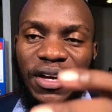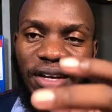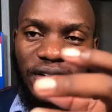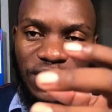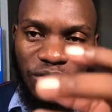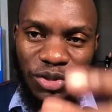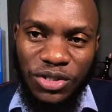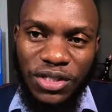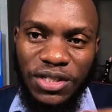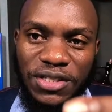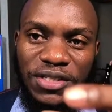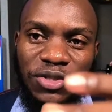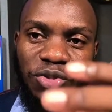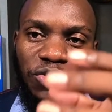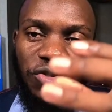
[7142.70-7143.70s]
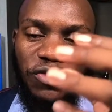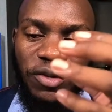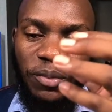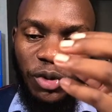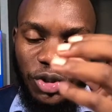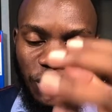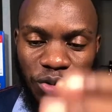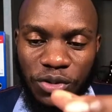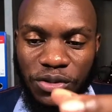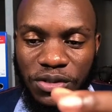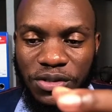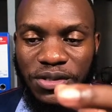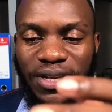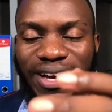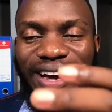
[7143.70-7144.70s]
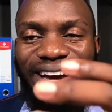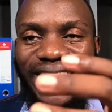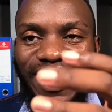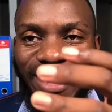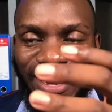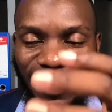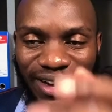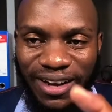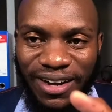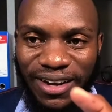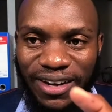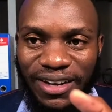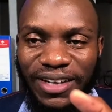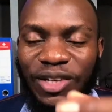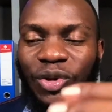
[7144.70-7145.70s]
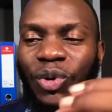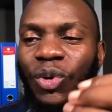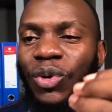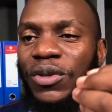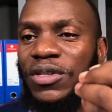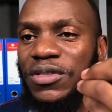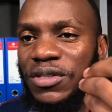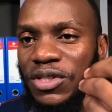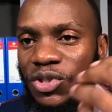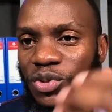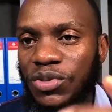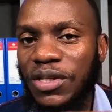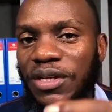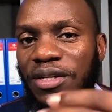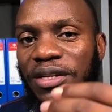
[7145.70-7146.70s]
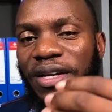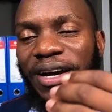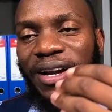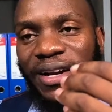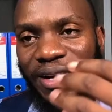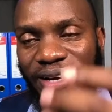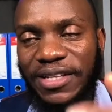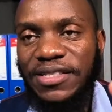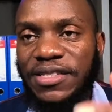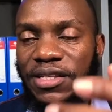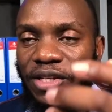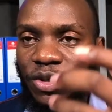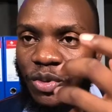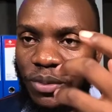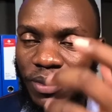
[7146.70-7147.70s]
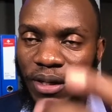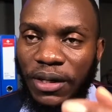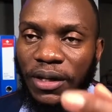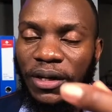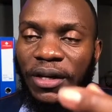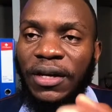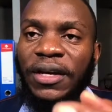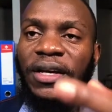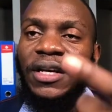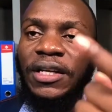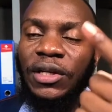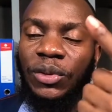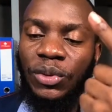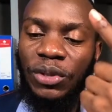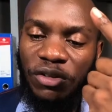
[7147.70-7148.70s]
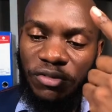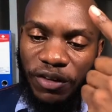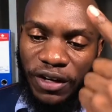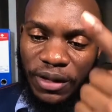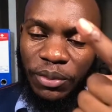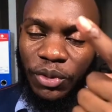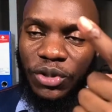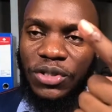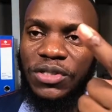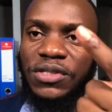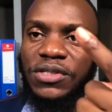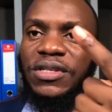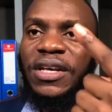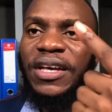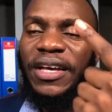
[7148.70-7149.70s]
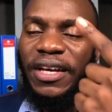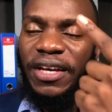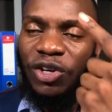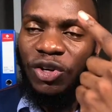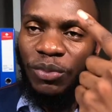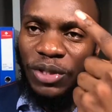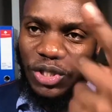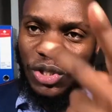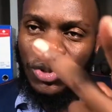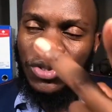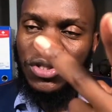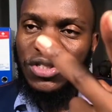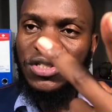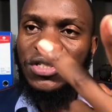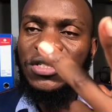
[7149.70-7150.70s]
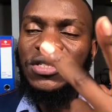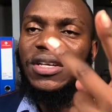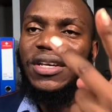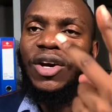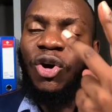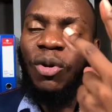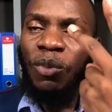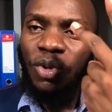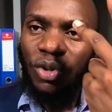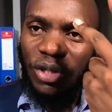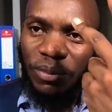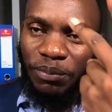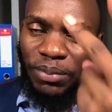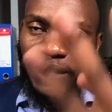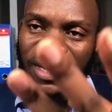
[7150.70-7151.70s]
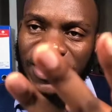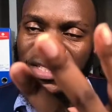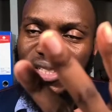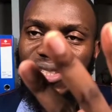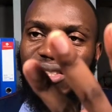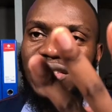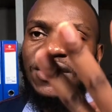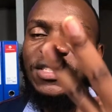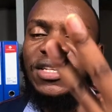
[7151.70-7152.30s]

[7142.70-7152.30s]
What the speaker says: Estrogen is a source of emotions, anger, and all these issues that arise in women, including fibroids, endometriosis, hormonal imbalances,